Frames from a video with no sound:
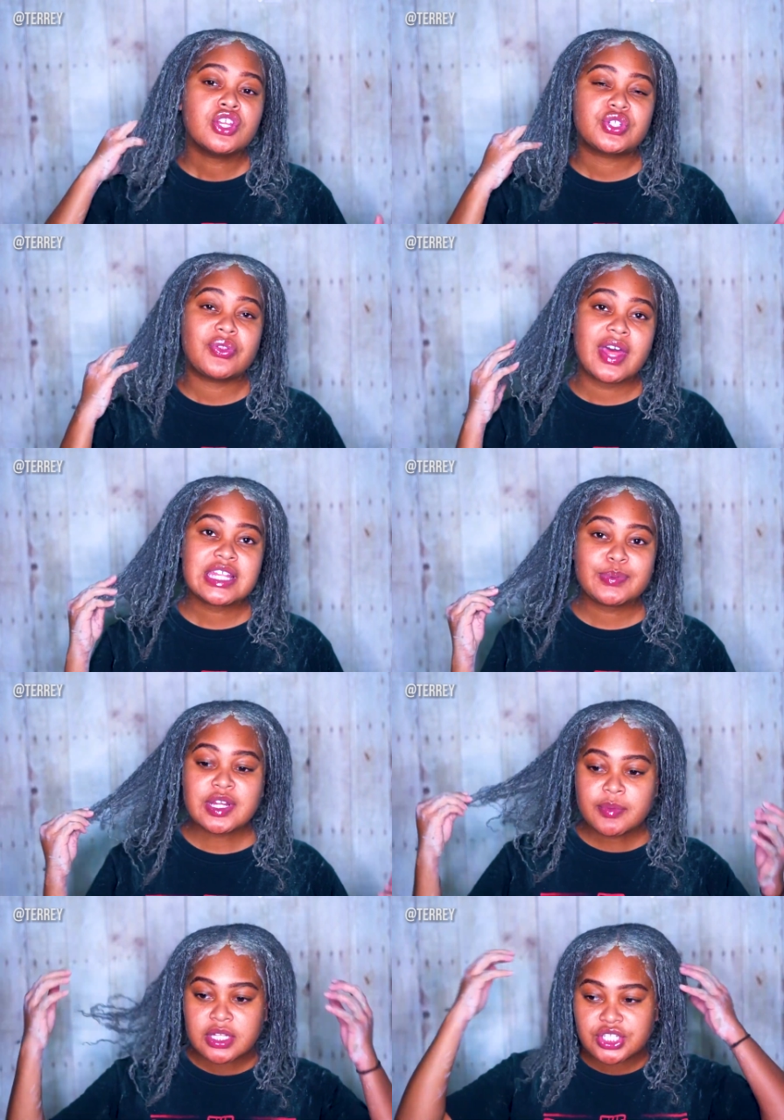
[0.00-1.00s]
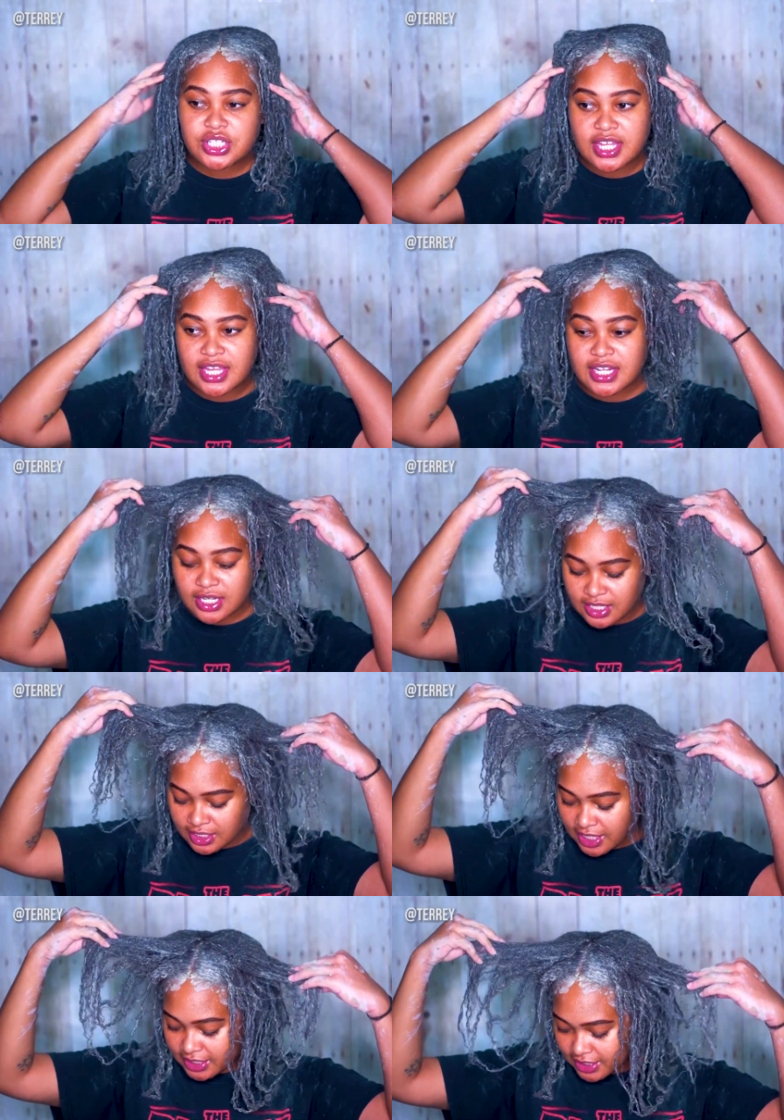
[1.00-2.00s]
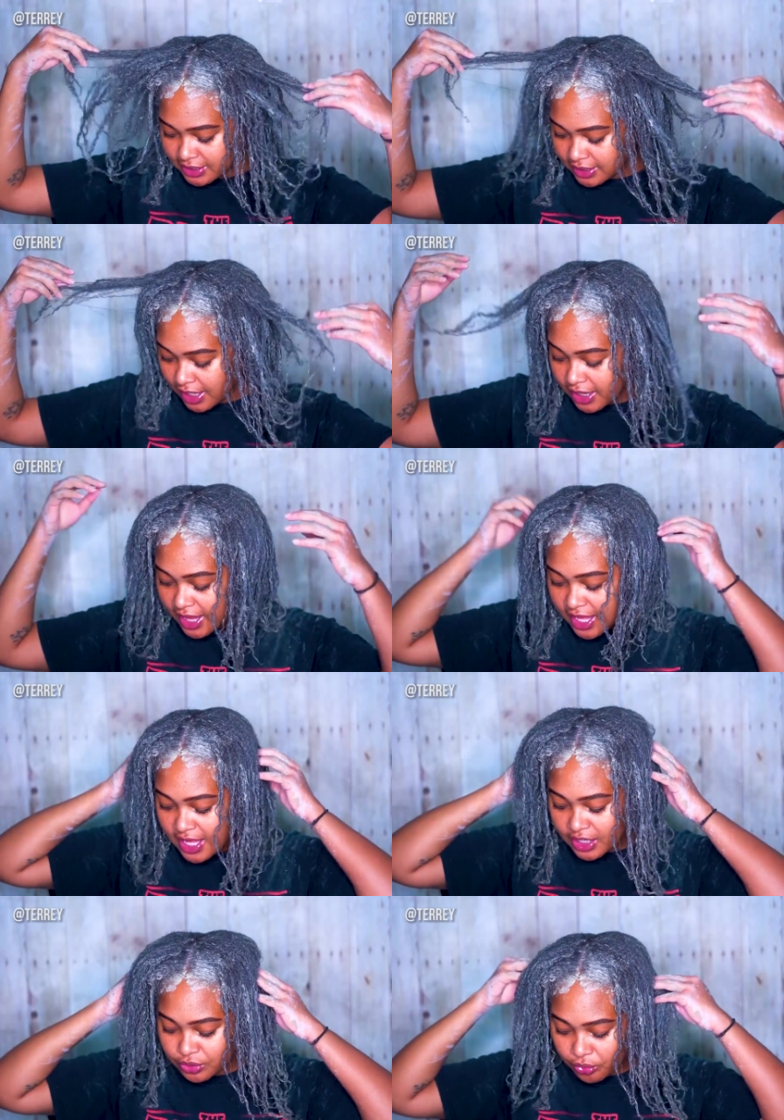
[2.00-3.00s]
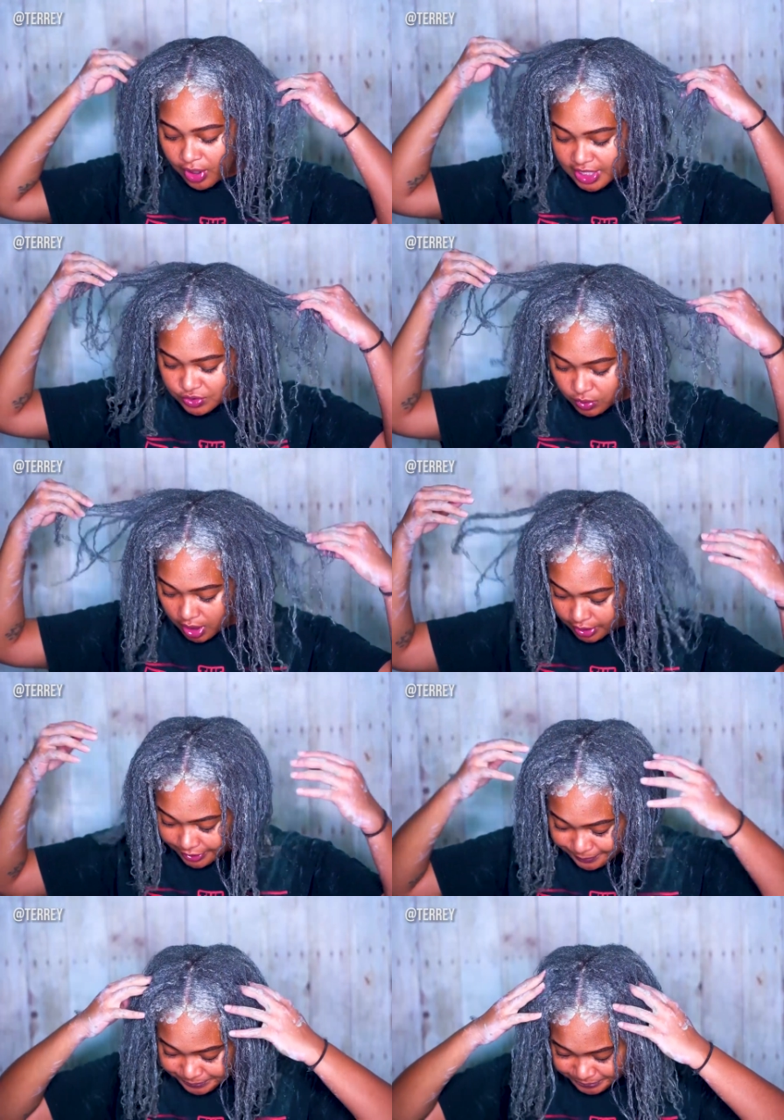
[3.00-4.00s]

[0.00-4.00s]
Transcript: So that's pretty much it, and I did the clay and the rice water,